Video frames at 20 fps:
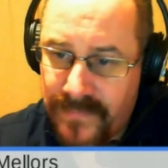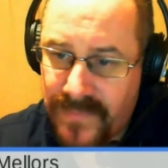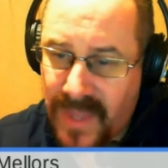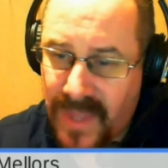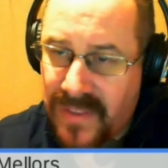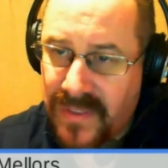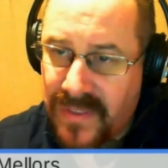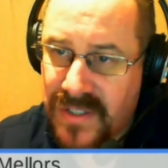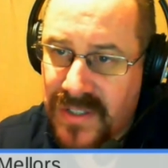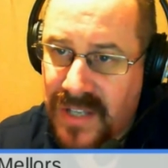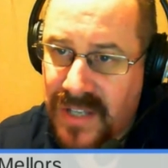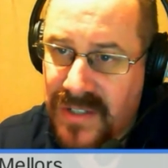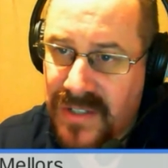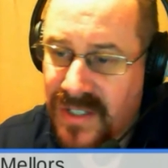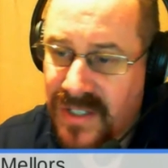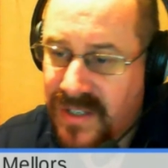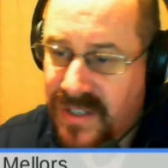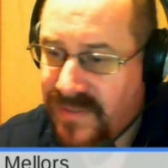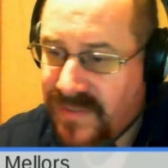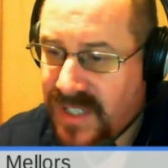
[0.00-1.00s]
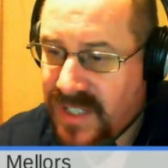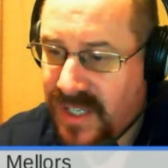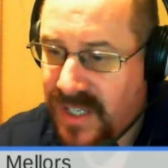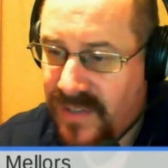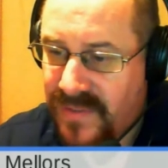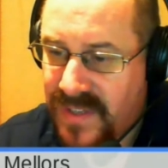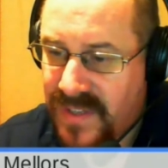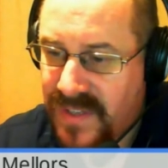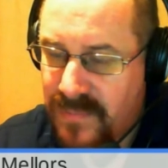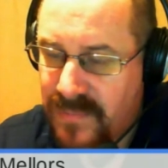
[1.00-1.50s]
I think the sensitivity
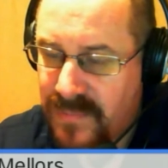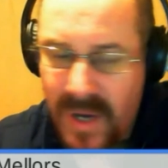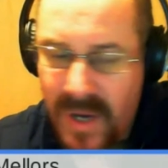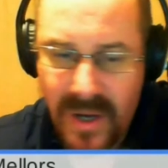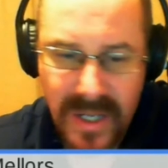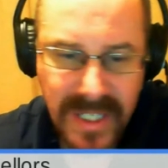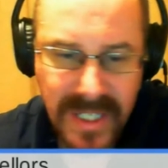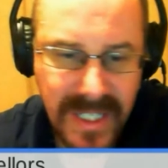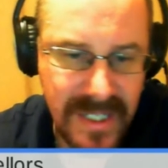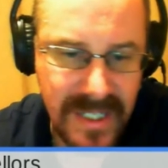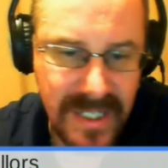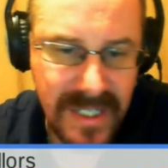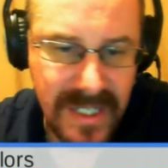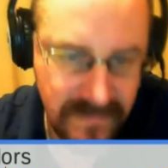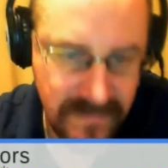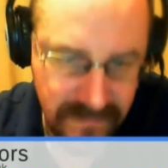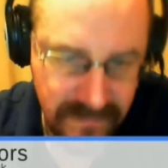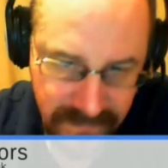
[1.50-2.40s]
on this mic is,